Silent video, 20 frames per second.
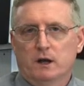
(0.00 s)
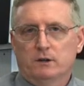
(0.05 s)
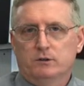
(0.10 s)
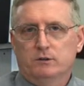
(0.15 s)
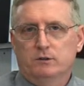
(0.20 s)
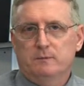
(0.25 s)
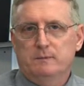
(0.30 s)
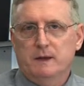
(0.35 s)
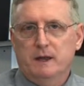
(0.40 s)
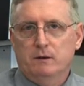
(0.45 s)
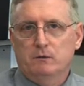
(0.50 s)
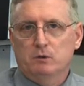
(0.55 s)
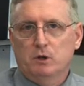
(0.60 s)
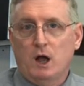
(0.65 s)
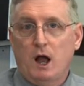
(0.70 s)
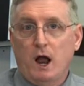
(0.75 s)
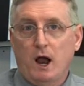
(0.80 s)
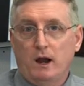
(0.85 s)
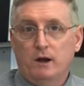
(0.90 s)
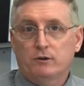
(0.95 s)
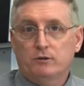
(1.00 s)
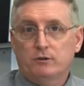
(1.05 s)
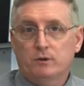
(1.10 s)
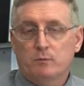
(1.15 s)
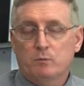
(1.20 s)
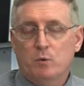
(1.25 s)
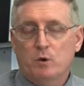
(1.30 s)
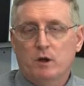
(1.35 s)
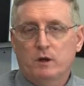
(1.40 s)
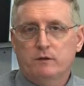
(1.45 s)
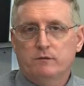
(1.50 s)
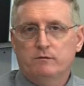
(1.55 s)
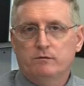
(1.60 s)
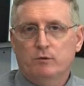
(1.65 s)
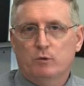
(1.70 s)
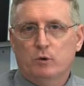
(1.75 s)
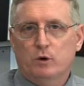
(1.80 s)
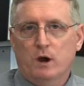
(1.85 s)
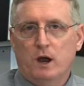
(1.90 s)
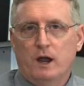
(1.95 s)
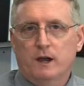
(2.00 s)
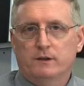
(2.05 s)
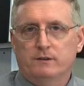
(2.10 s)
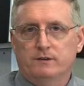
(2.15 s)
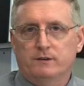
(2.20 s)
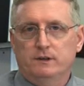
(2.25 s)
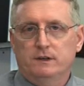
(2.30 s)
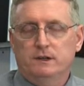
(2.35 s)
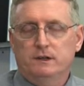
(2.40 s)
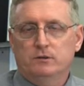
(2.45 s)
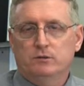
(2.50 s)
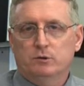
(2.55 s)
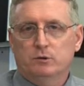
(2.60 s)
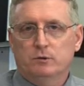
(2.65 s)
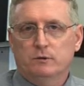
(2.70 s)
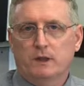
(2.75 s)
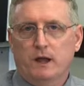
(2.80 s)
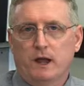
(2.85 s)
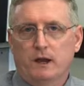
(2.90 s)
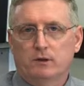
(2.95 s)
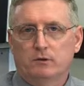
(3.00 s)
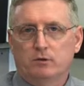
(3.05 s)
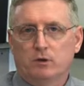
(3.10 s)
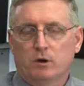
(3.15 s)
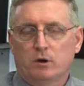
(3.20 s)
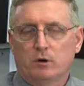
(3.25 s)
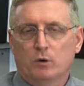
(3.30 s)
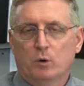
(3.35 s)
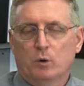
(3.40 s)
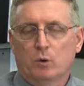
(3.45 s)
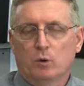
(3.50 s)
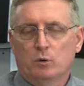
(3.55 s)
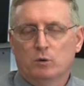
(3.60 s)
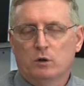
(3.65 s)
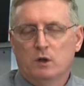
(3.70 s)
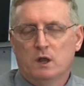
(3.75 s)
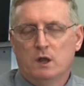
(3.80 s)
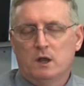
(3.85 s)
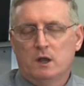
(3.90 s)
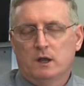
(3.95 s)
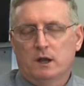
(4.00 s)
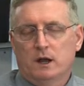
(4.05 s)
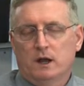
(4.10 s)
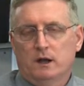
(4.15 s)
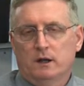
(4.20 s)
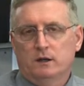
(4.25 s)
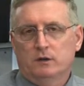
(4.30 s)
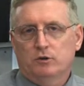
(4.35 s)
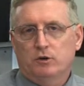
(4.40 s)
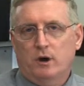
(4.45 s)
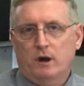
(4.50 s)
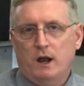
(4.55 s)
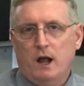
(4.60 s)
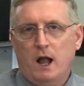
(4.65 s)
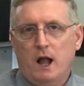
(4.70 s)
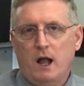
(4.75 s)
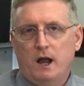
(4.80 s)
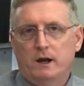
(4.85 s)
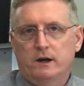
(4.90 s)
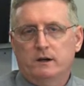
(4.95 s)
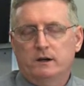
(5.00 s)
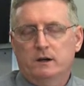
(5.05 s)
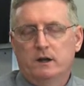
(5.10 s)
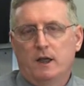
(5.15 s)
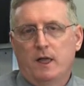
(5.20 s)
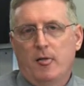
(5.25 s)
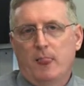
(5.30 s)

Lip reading: to be able to hire someone for IT, so that is our goal, to try to hire.